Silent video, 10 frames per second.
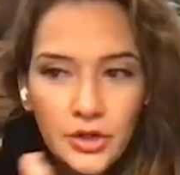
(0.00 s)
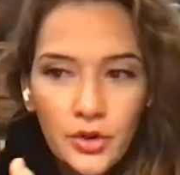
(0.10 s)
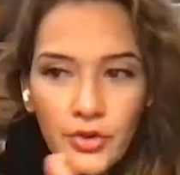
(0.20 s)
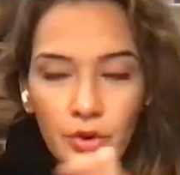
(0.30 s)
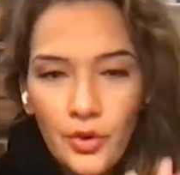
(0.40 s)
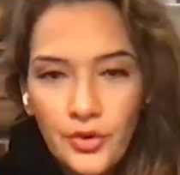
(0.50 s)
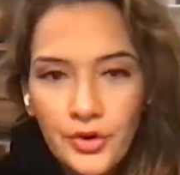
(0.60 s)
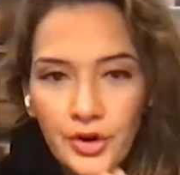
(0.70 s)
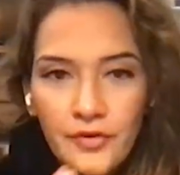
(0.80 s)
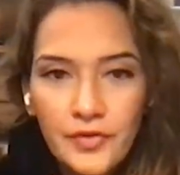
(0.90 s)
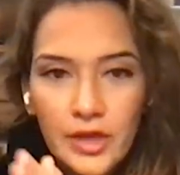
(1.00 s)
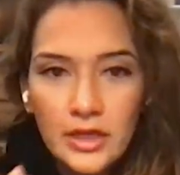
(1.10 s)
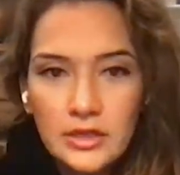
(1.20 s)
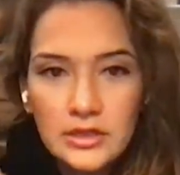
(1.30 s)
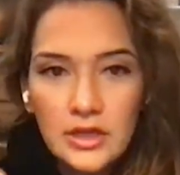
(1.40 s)
know the order of
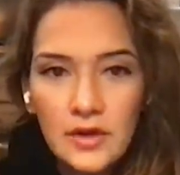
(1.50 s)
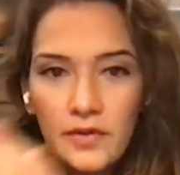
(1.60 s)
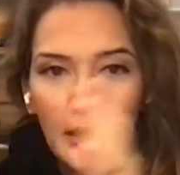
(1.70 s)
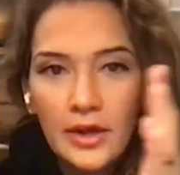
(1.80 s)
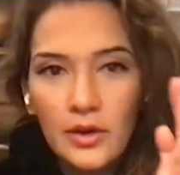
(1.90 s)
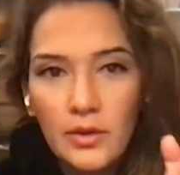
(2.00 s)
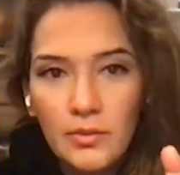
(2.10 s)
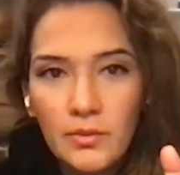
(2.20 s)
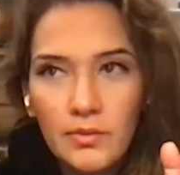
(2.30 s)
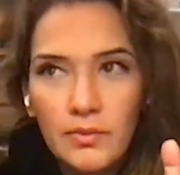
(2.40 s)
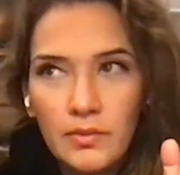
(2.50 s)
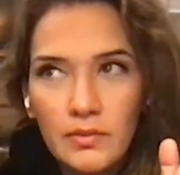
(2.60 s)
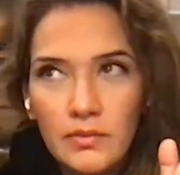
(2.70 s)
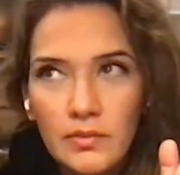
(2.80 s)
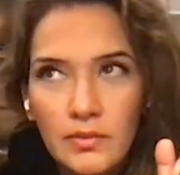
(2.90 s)
things of like,
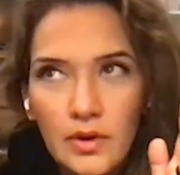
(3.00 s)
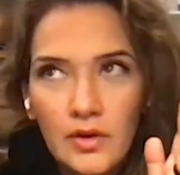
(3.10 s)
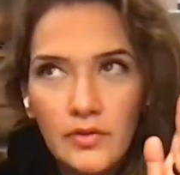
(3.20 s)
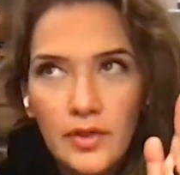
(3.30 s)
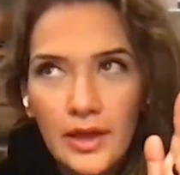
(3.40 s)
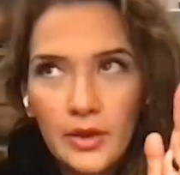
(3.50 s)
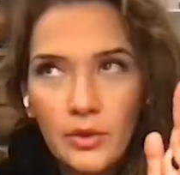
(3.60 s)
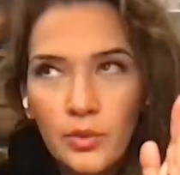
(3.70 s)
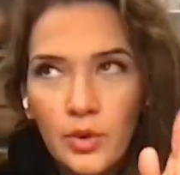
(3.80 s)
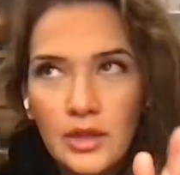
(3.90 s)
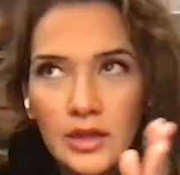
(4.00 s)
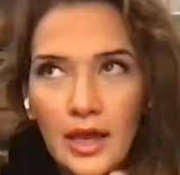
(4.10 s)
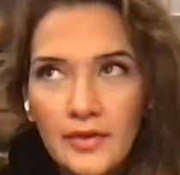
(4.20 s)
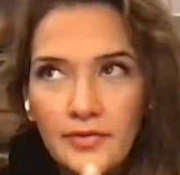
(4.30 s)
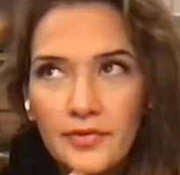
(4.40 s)
of like what
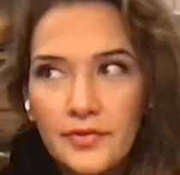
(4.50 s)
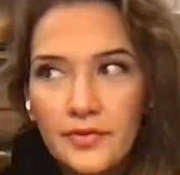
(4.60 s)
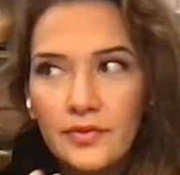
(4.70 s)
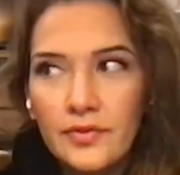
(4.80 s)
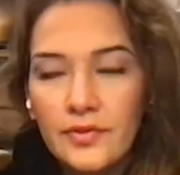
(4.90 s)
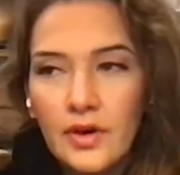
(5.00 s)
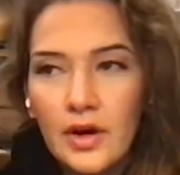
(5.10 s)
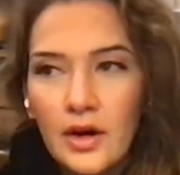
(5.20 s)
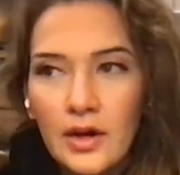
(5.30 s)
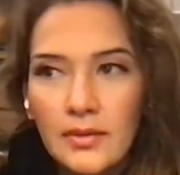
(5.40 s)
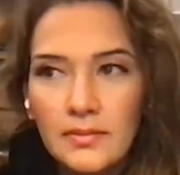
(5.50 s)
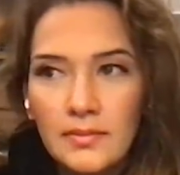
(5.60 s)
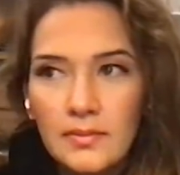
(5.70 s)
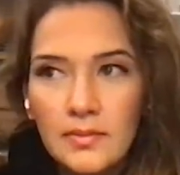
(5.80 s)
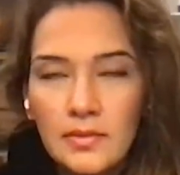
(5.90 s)
life,
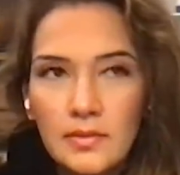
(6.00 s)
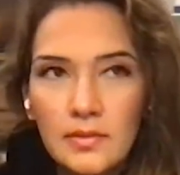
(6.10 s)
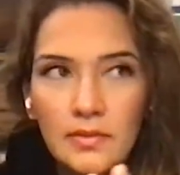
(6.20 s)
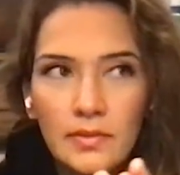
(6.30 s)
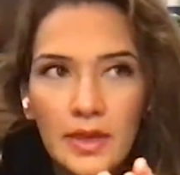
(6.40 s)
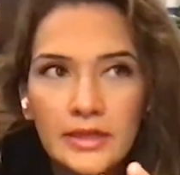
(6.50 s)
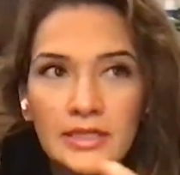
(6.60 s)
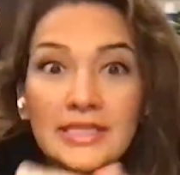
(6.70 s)
um, like the